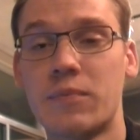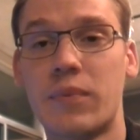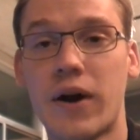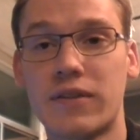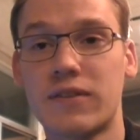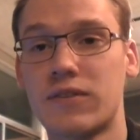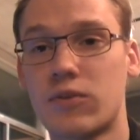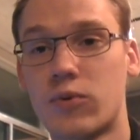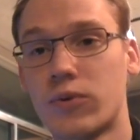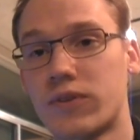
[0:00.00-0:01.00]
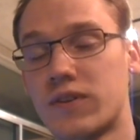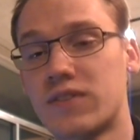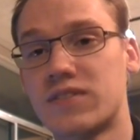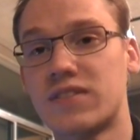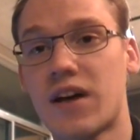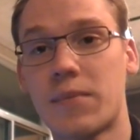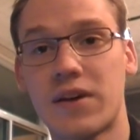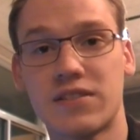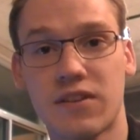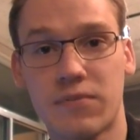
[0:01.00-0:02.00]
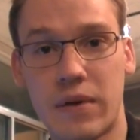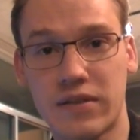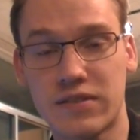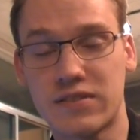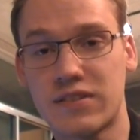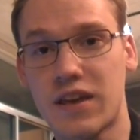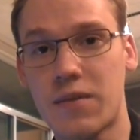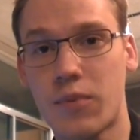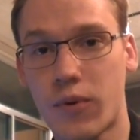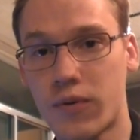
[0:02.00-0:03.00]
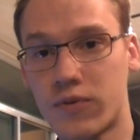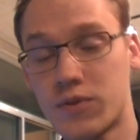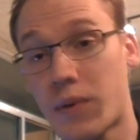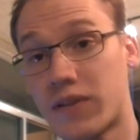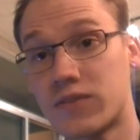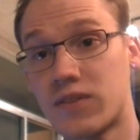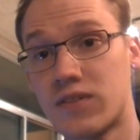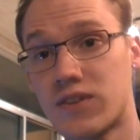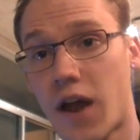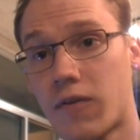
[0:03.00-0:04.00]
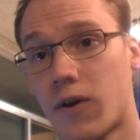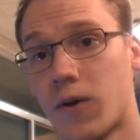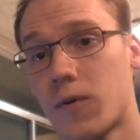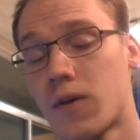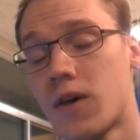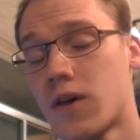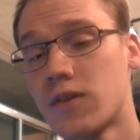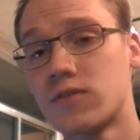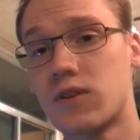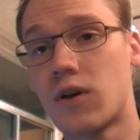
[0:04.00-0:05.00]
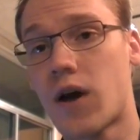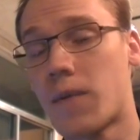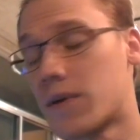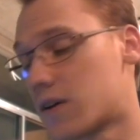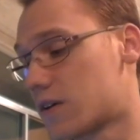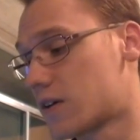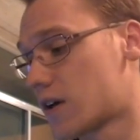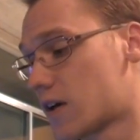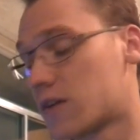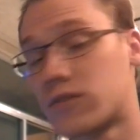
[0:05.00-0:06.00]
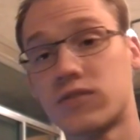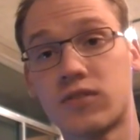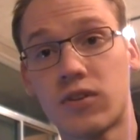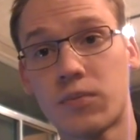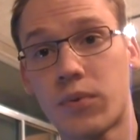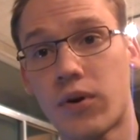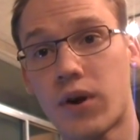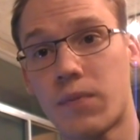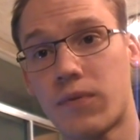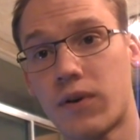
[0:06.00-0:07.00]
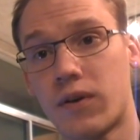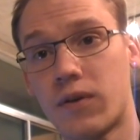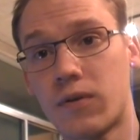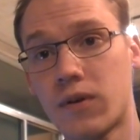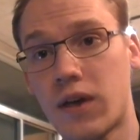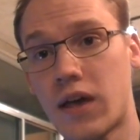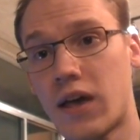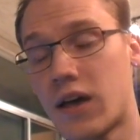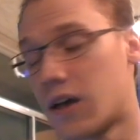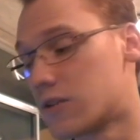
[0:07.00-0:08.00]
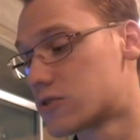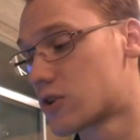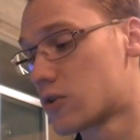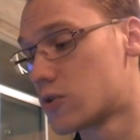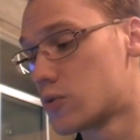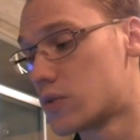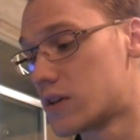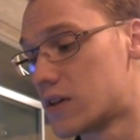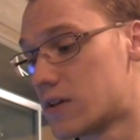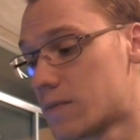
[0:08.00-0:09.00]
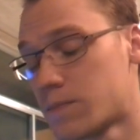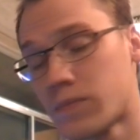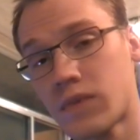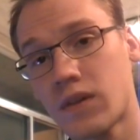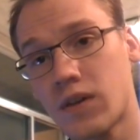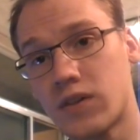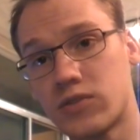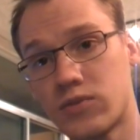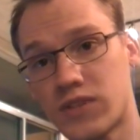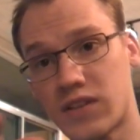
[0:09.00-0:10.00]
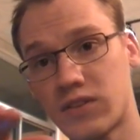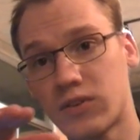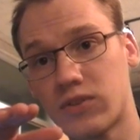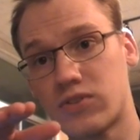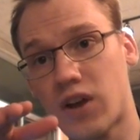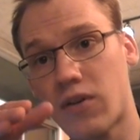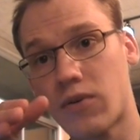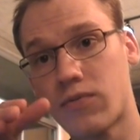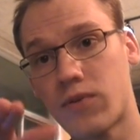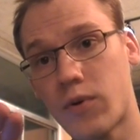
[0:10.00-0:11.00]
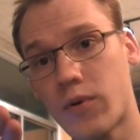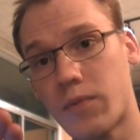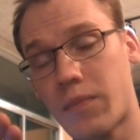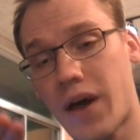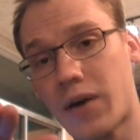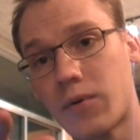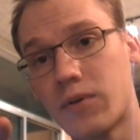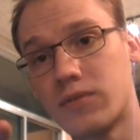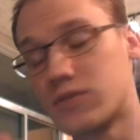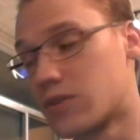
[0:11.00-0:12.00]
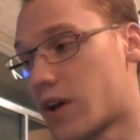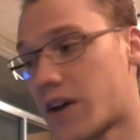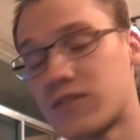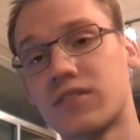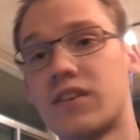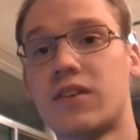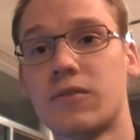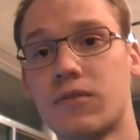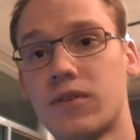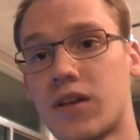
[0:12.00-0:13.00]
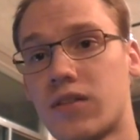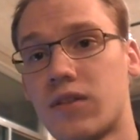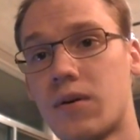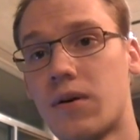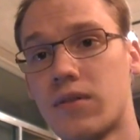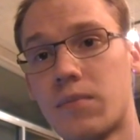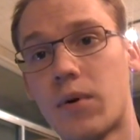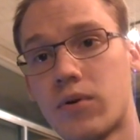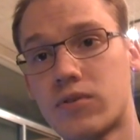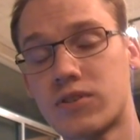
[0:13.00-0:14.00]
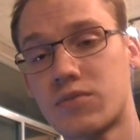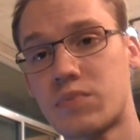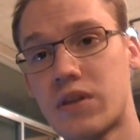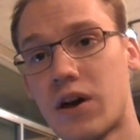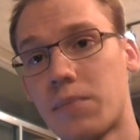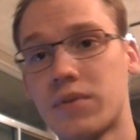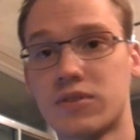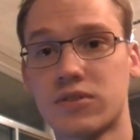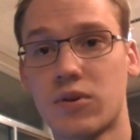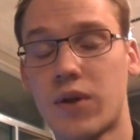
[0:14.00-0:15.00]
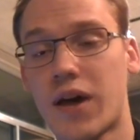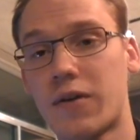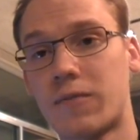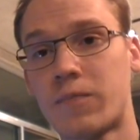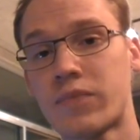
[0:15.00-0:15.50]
But the cool thing is now my self-balancing skateboard responds to the gyro. So I'm gonna uh, start the program for you and show you the, as soon as I tilt the gyro forward, backwards, you'll actually hear the, the, the motors speed up and slow down.